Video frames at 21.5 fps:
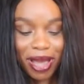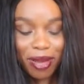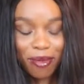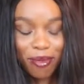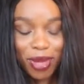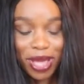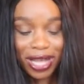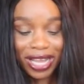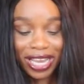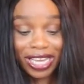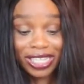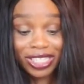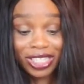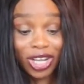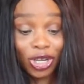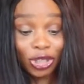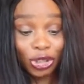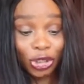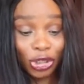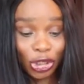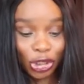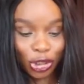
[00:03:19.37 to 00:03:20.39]
milk is
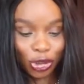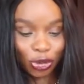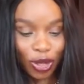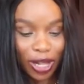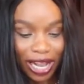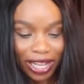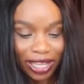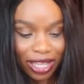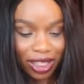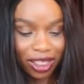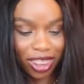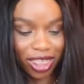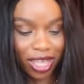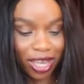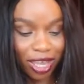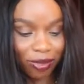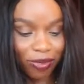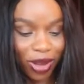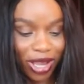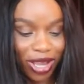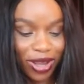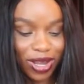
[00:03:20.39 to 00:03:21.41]
unusually
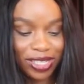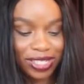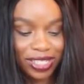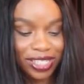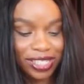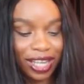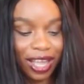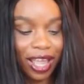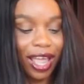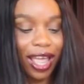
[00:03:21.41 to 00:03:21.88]
thick because